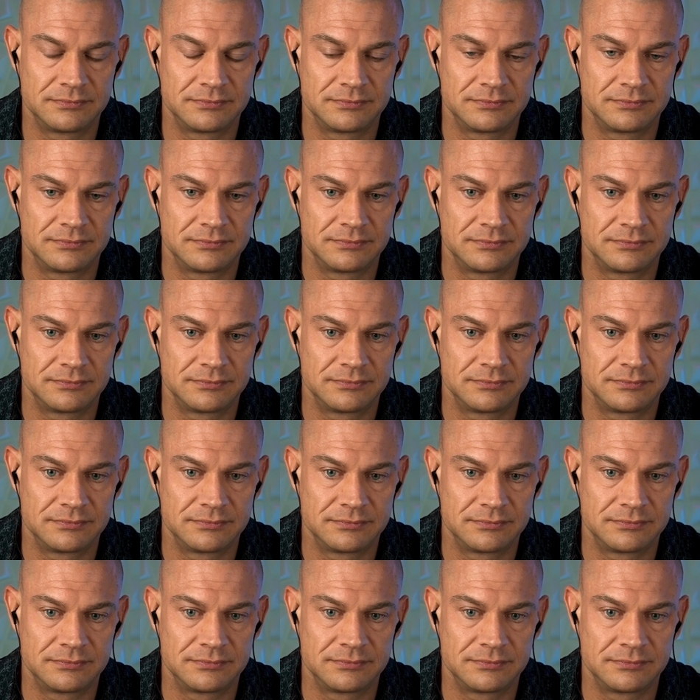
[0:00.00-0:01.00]

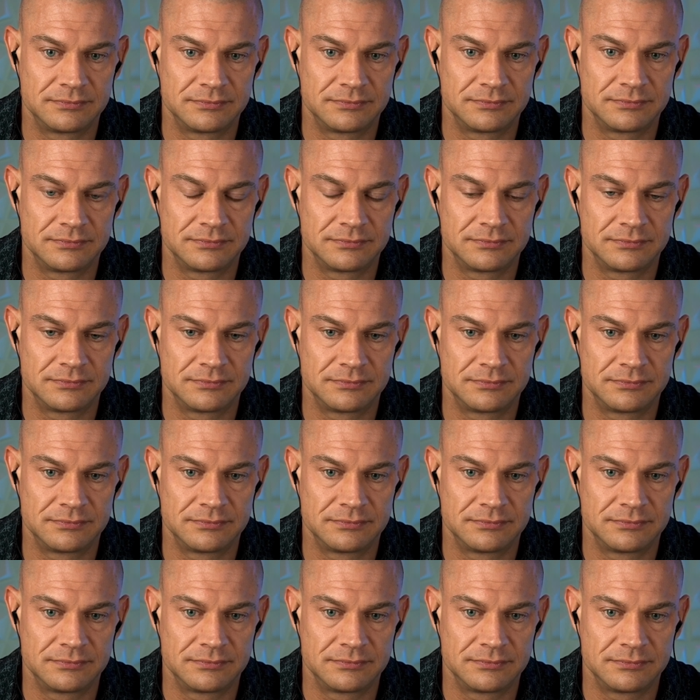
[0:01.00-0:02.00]

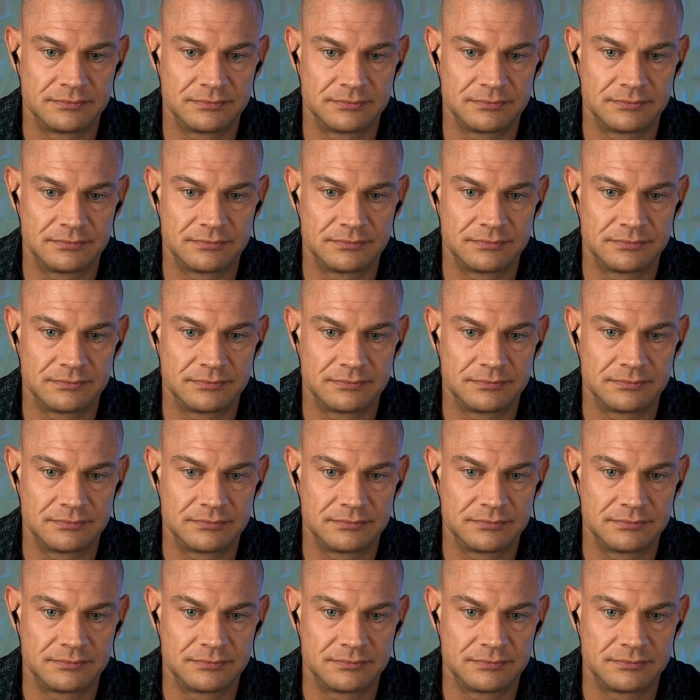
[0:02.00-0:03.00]

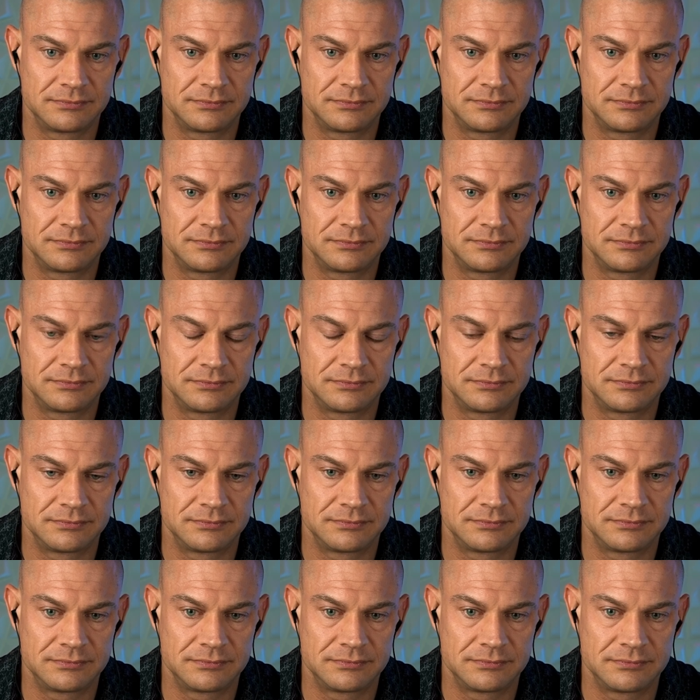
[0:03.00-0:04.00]

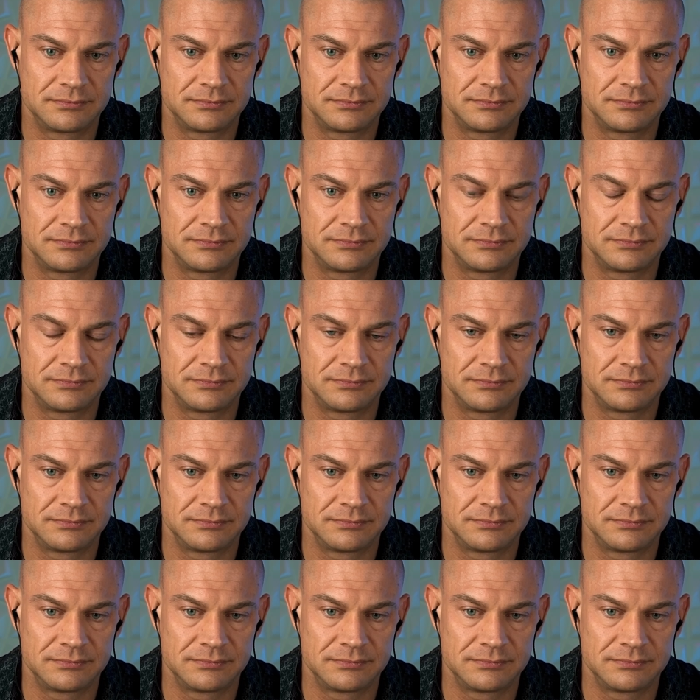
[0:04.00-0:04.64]
No words are spoken by the person on screen.